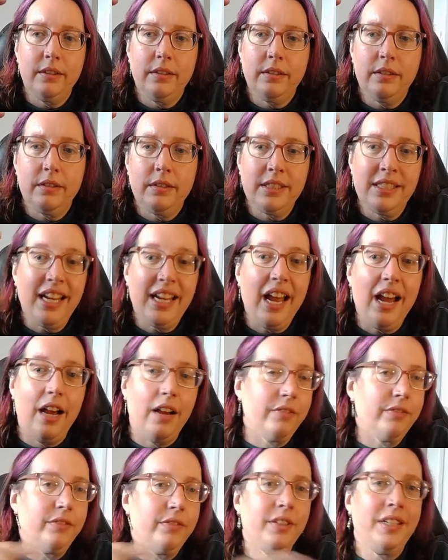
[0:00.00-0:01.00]

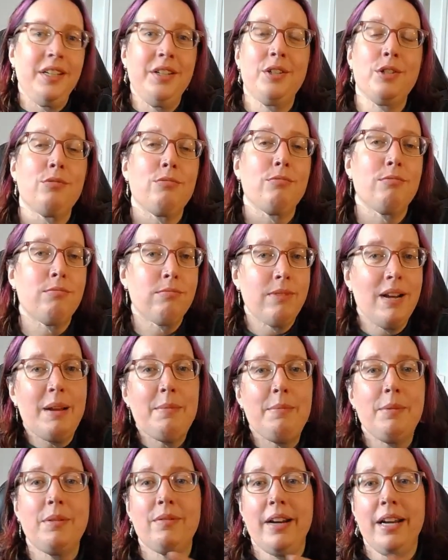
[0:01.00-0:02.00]
scarf that you just wrap
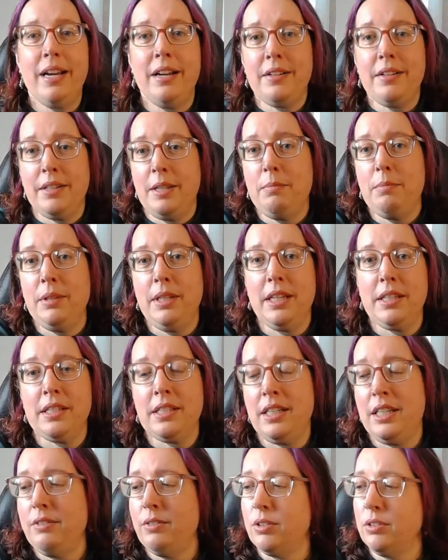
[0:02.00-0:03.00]
around and then put the other
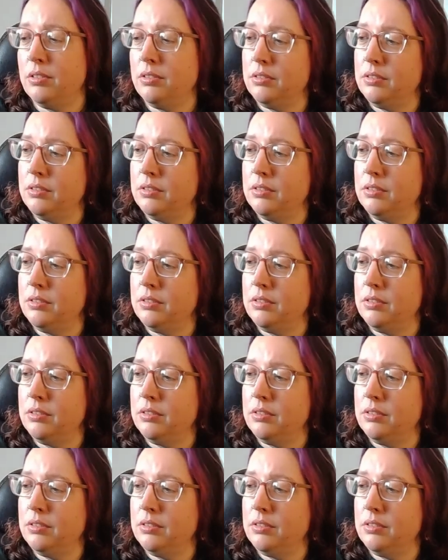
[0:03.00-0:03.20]
sleeve on.